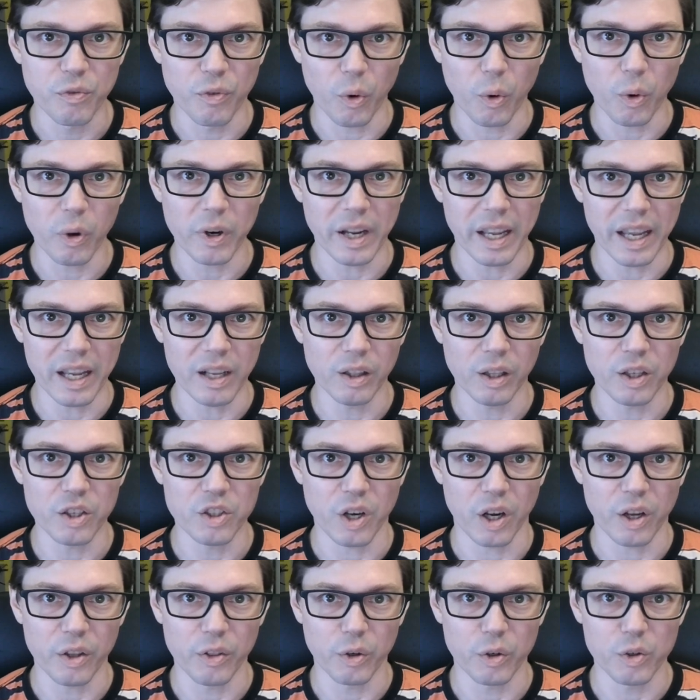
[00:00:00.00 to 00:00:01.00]
4
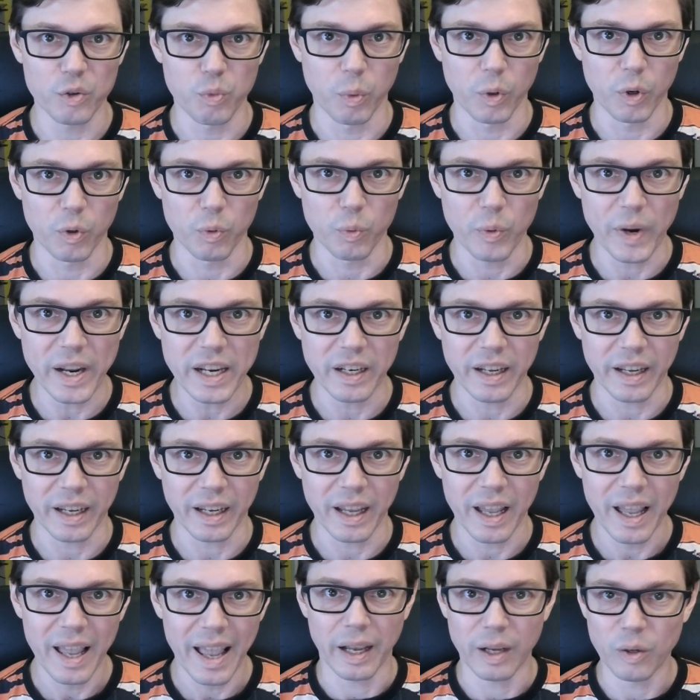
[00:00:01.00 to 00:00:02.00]
English authors were
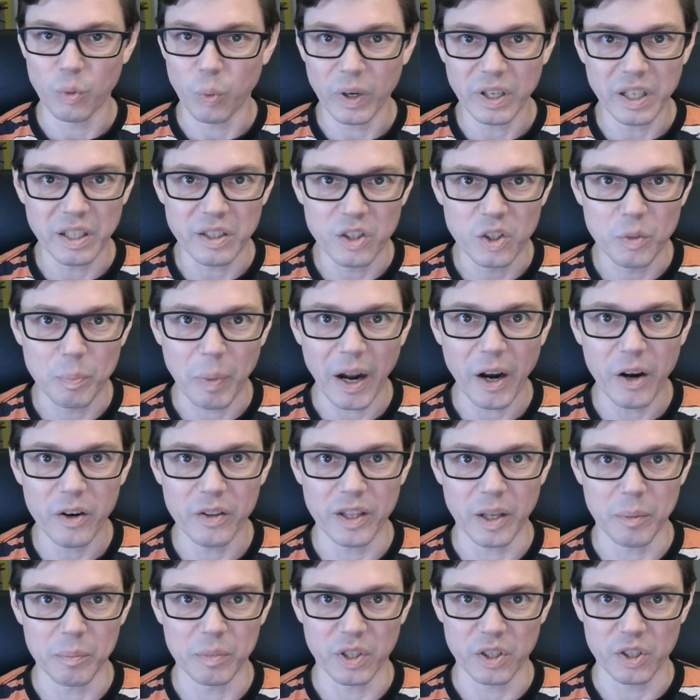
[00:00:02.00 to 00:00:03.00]
reading and what
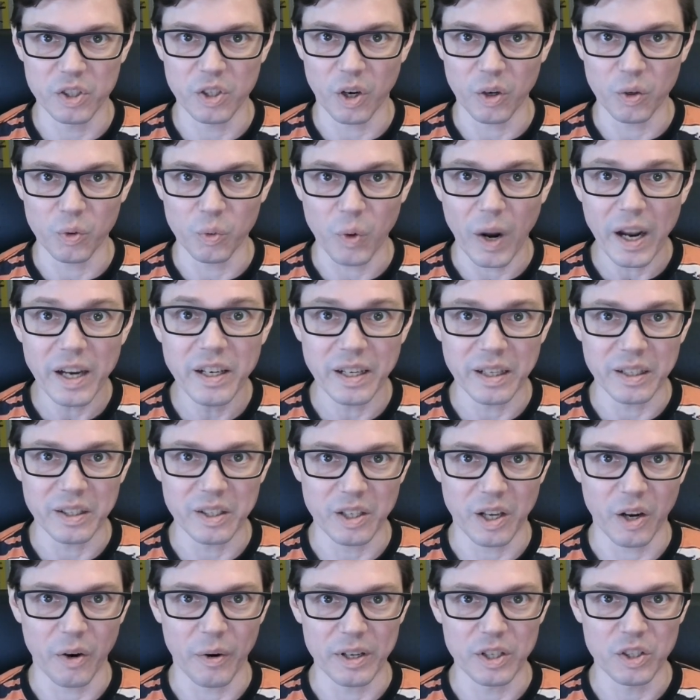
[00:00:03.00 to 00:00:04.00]
inspired them to start writing
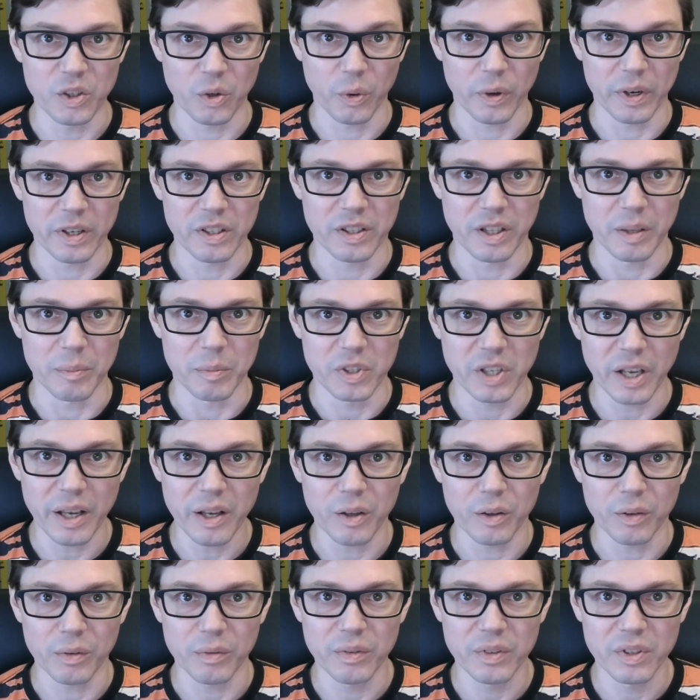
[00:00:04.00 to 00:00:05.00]
scary stories
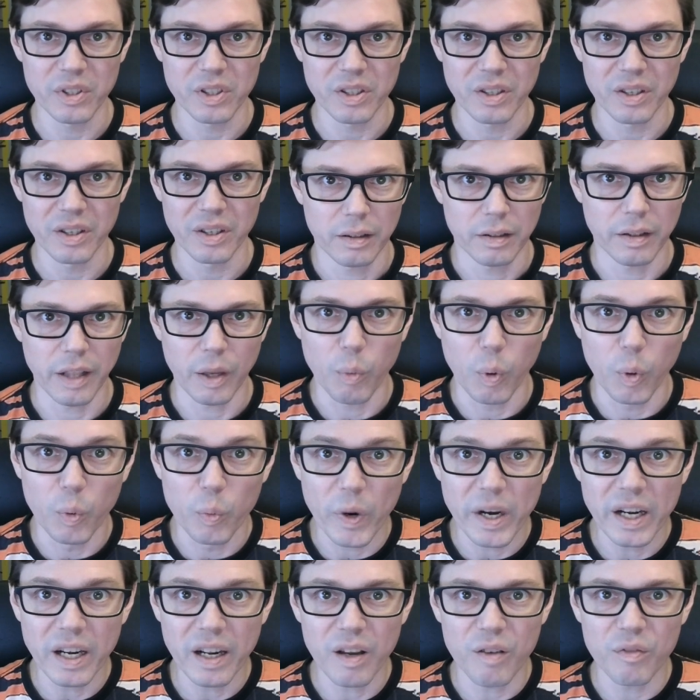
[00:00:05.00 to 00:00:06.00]
themselves. They were
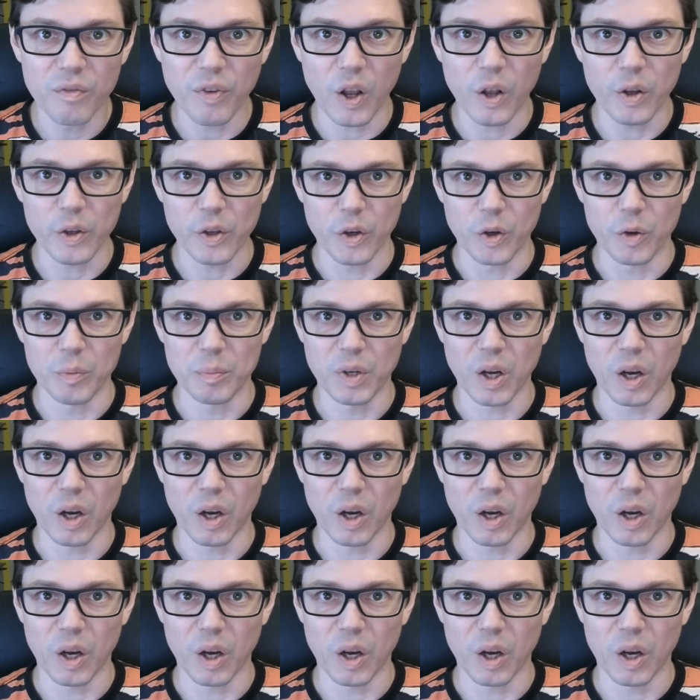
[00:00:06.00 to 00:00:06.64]
reading a volume